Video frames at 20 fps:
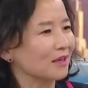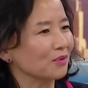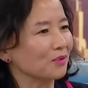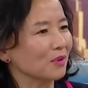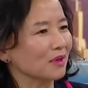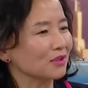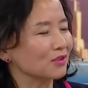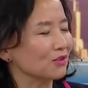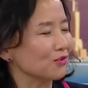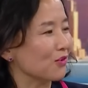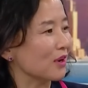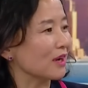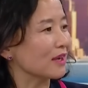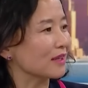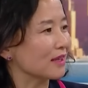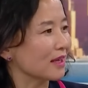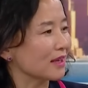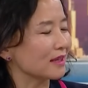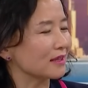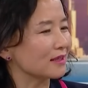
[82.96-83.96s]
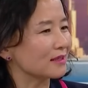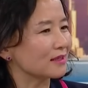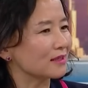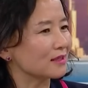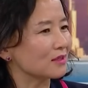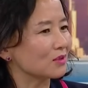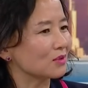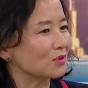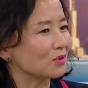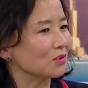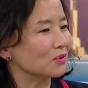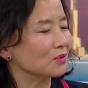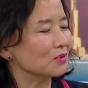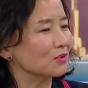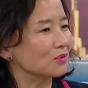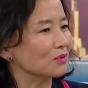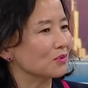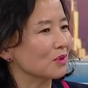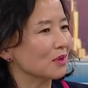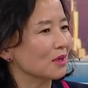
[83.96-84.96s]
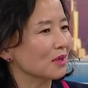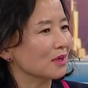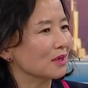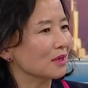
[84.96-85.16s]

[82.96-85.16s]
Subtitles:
They went to great lengths to